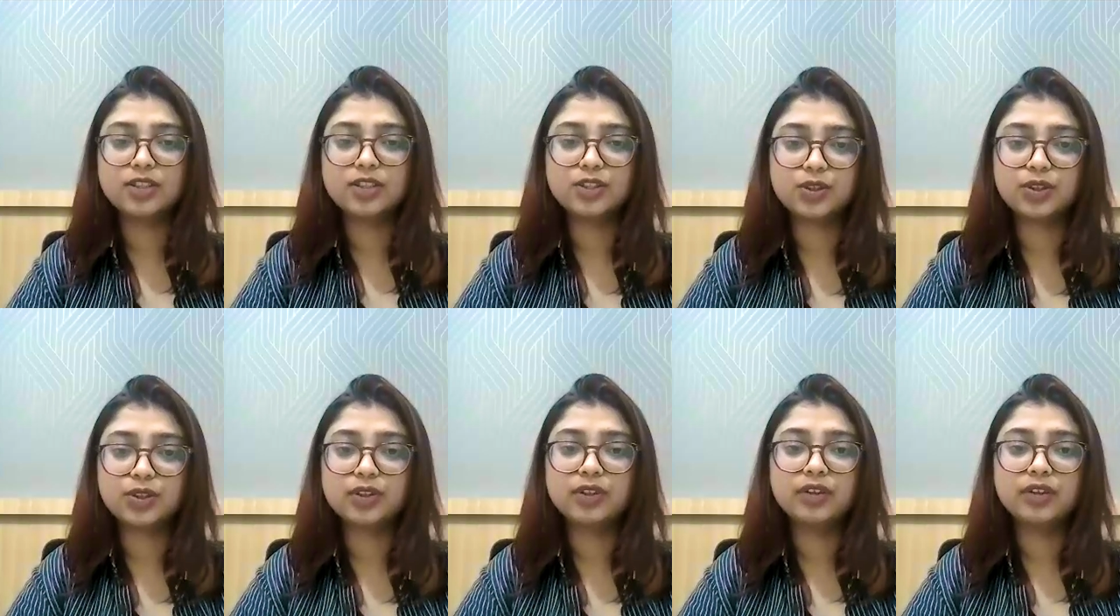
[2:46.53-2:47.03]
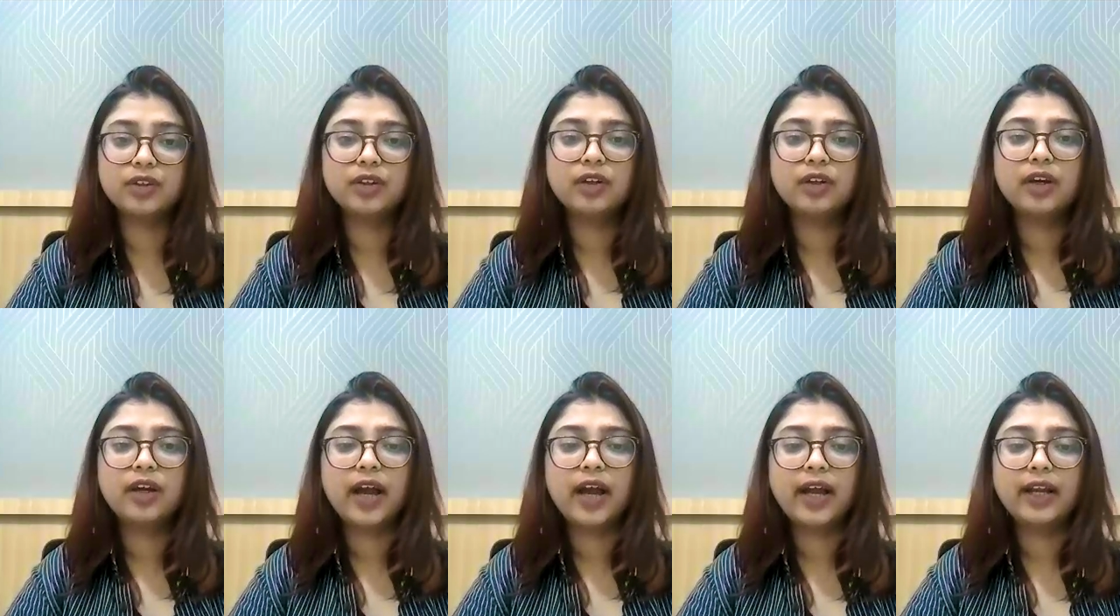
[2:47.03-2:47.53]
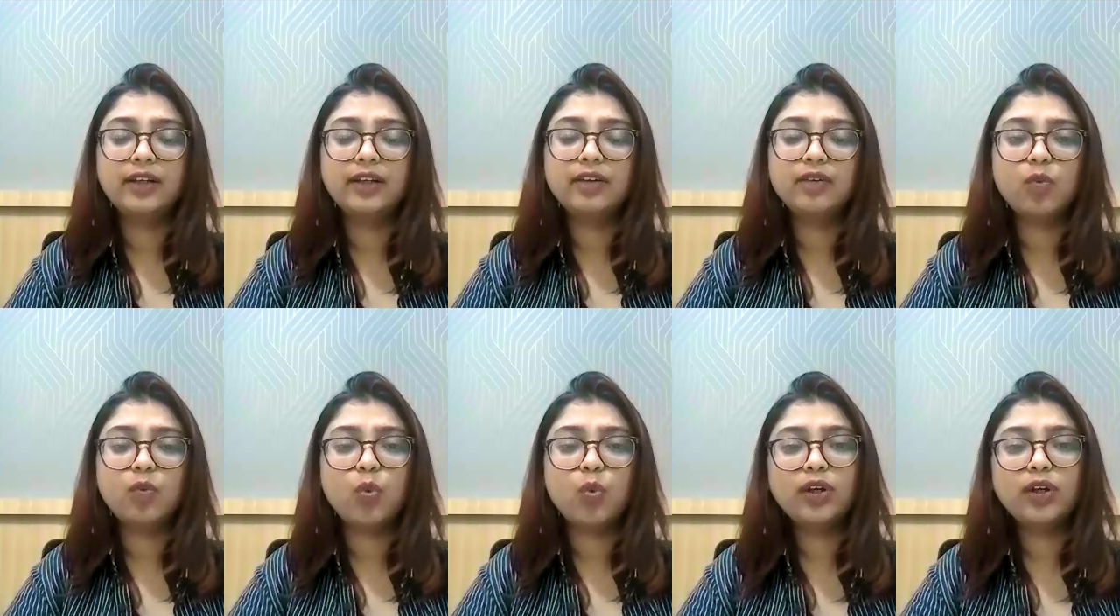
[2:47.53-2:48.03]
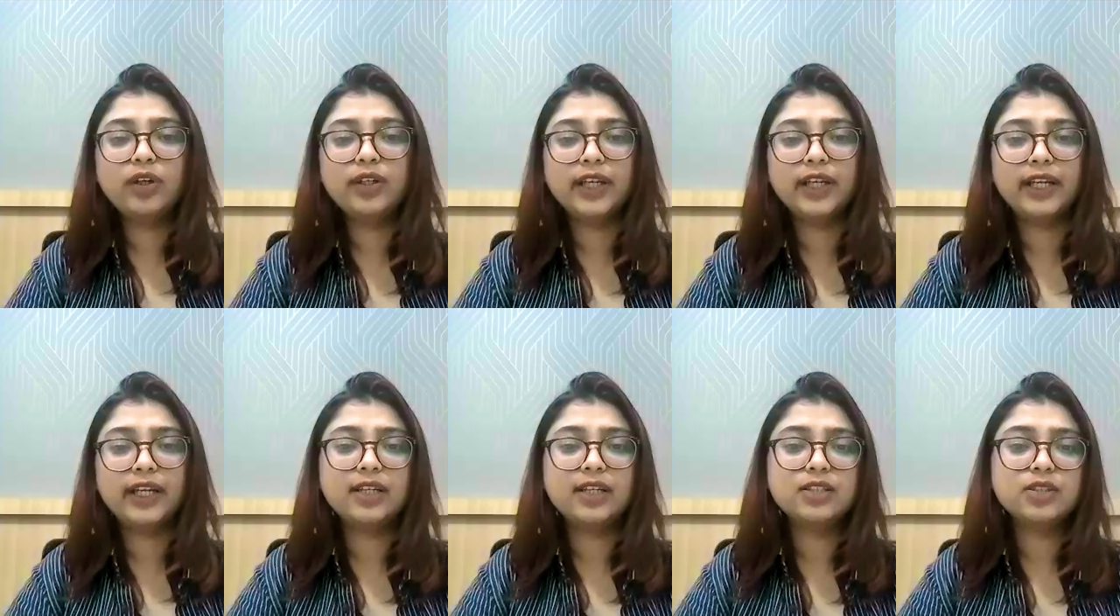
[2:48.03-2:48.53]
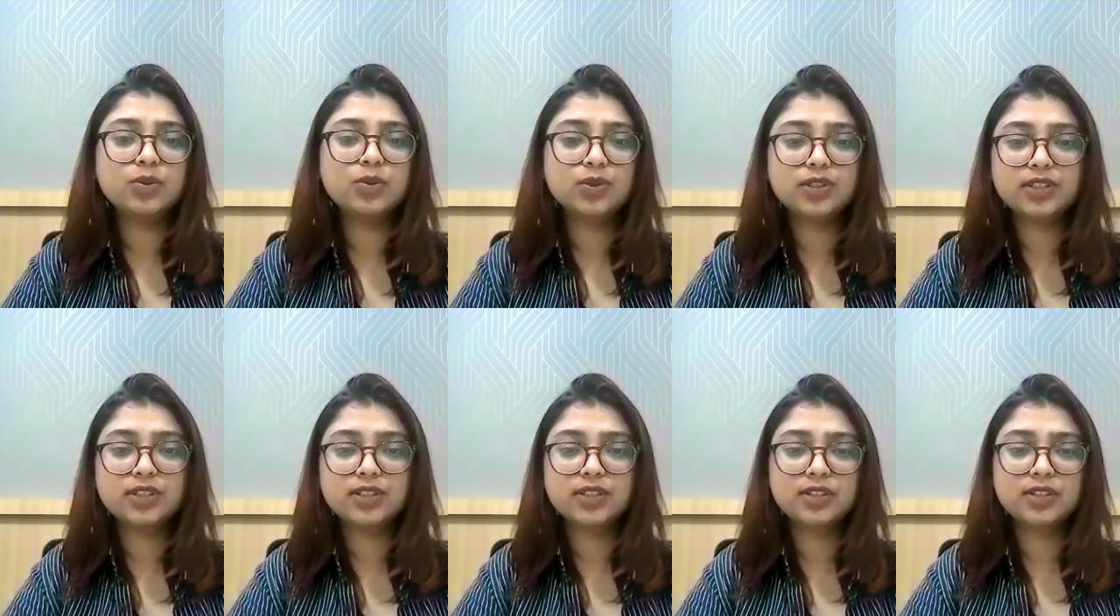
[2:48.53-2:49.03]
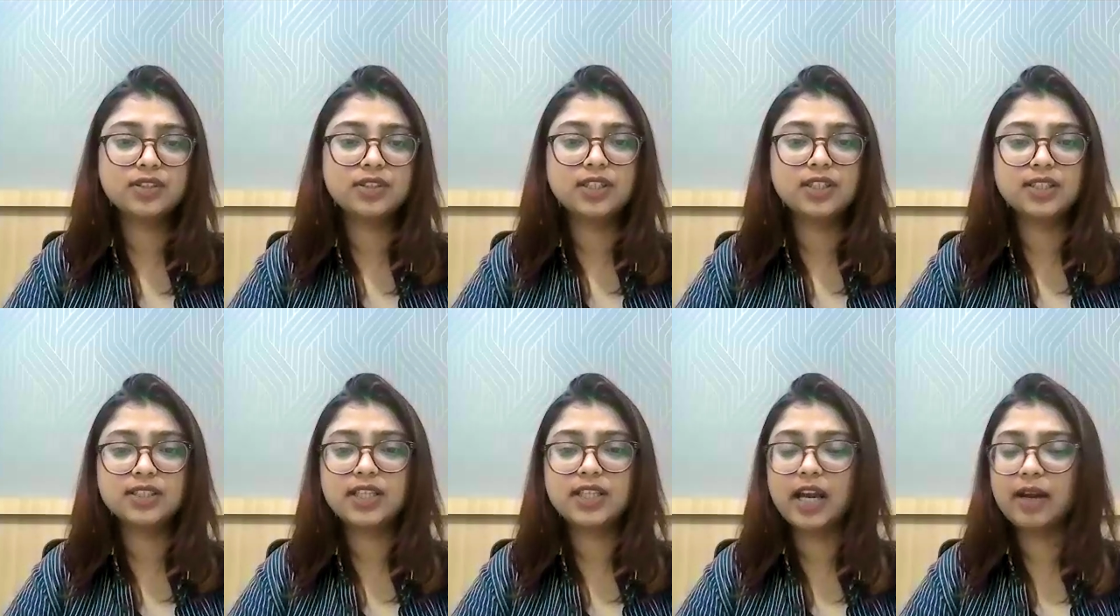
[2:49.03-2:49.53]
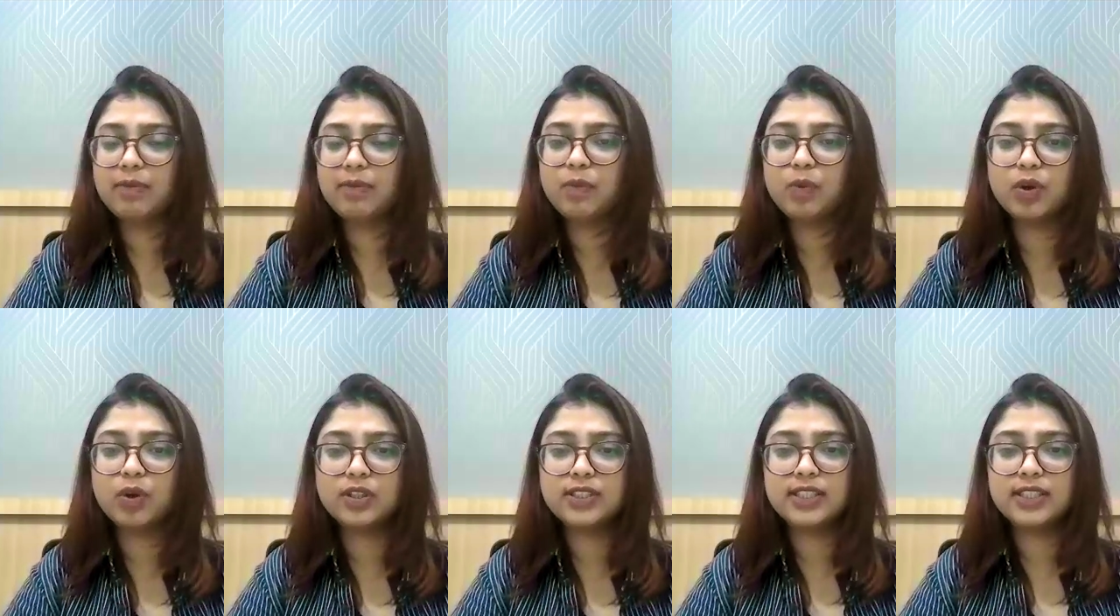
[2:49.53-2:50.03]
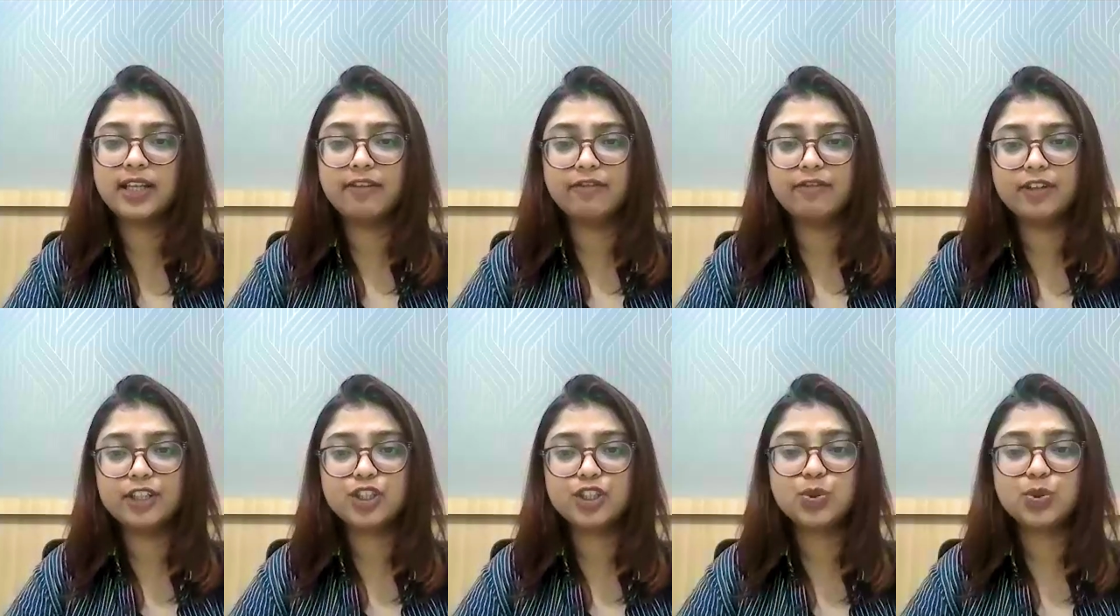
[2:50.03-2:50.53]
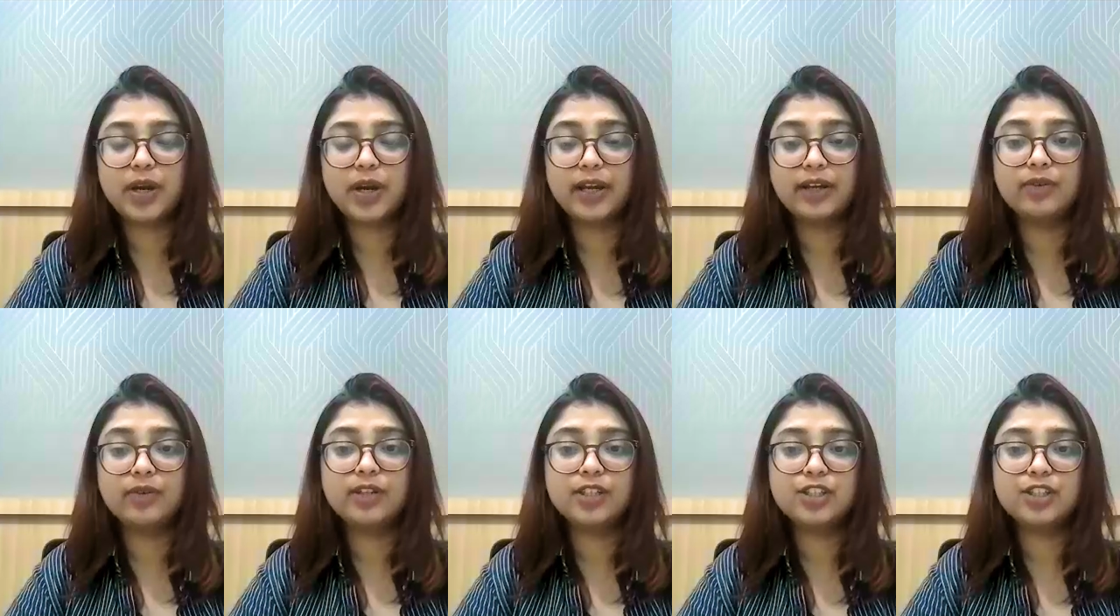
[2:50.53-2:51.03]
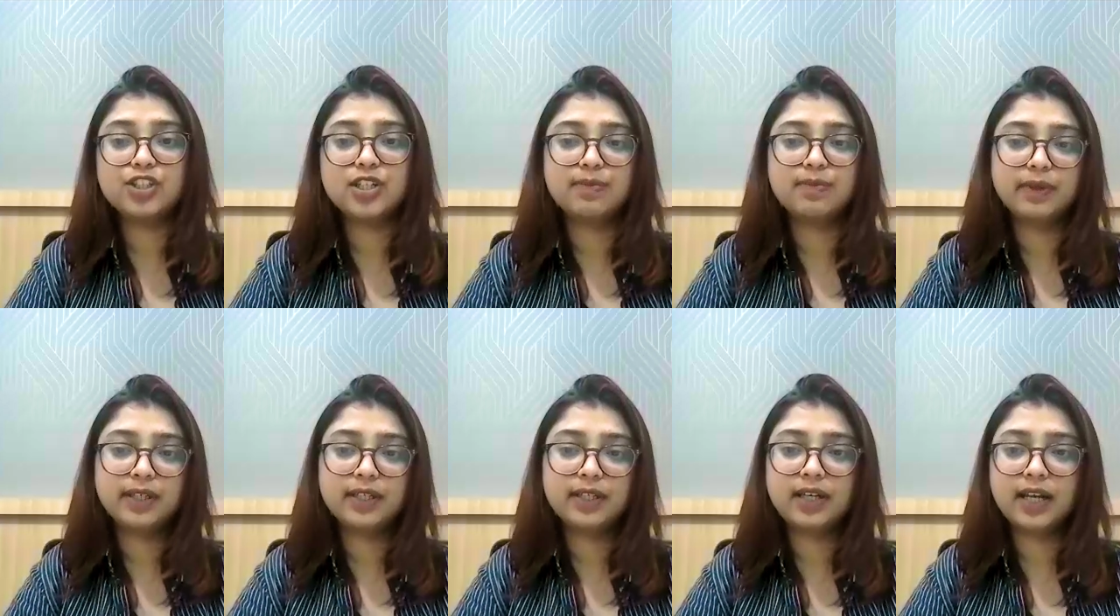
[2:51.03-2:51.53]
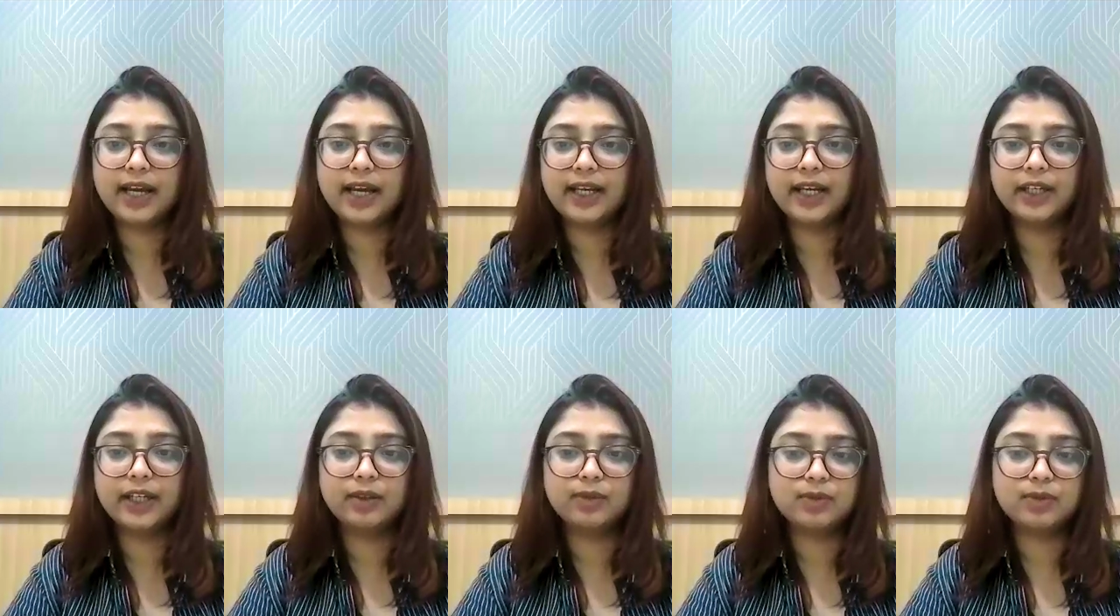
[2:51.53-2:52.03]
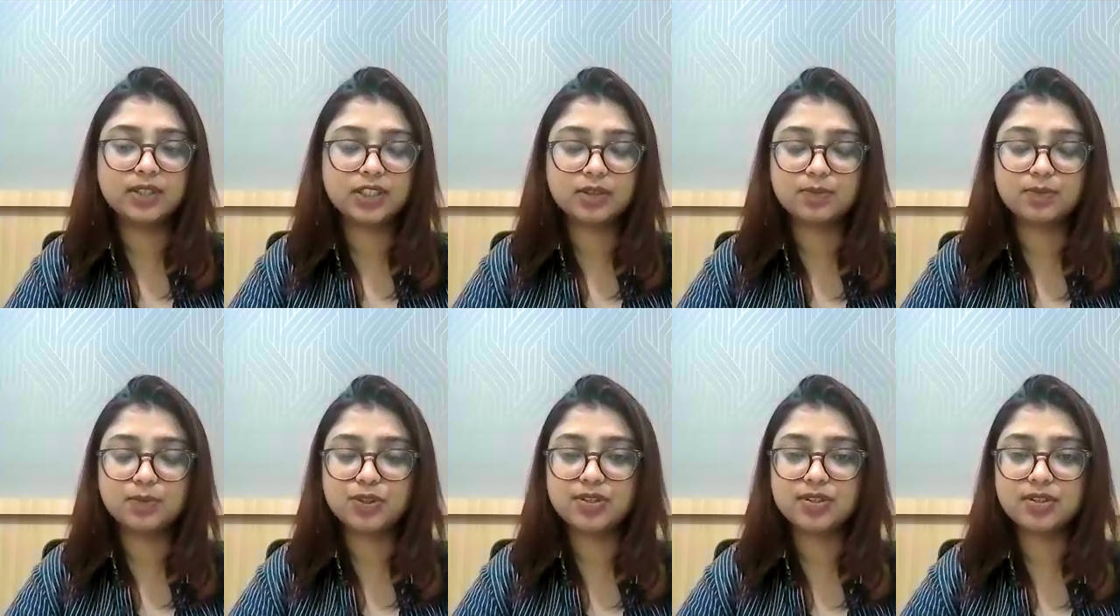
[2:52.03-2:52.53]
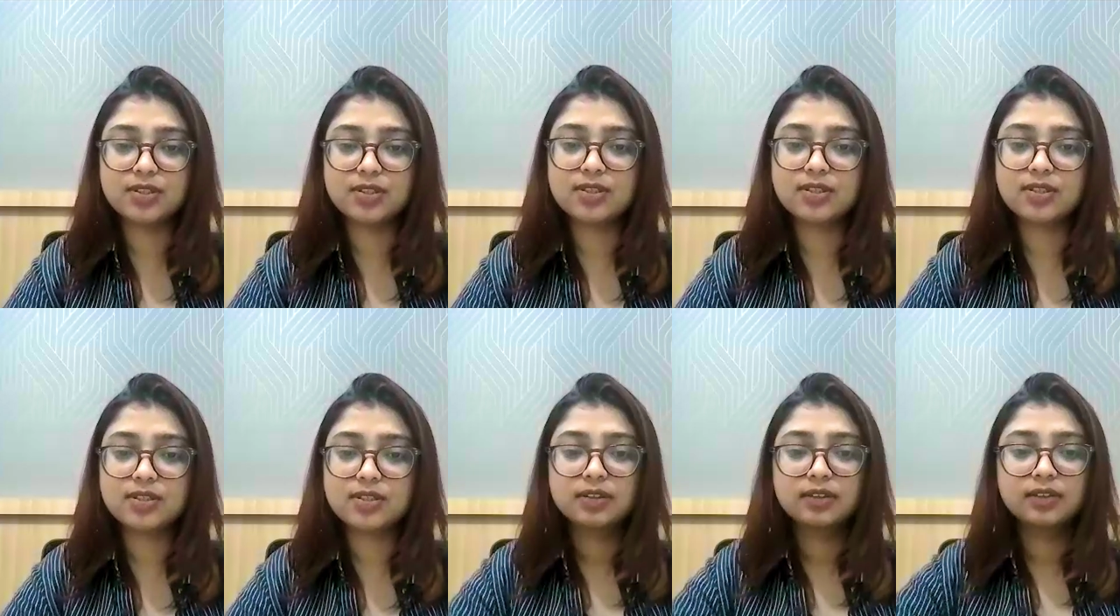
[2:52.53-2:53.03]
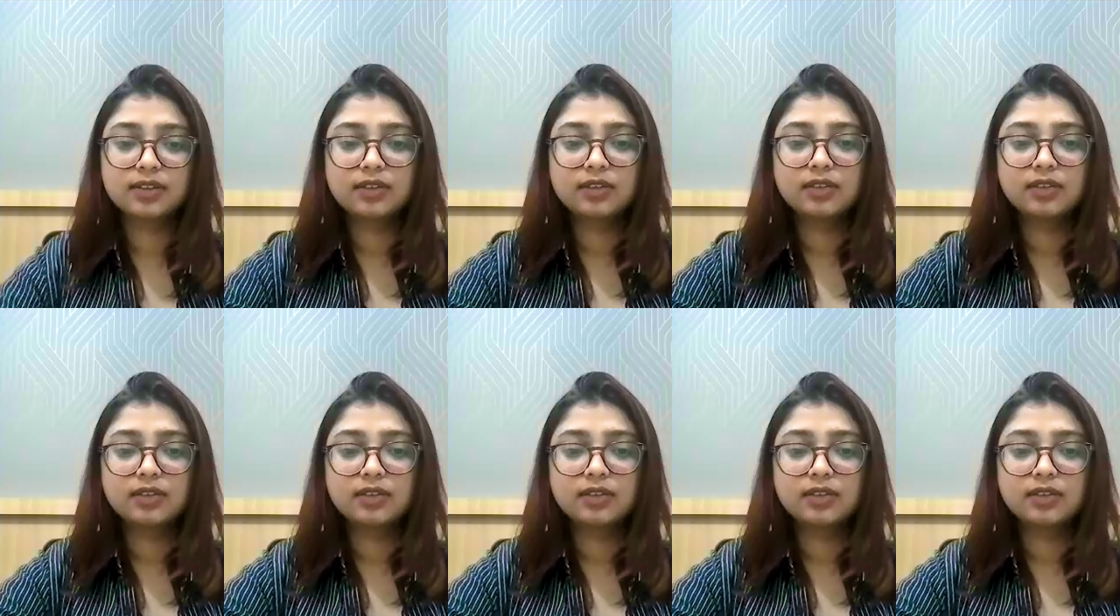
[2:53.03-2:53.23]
Understood. And what data sources does Hyperbots leverage to enrich limited line item descriptions?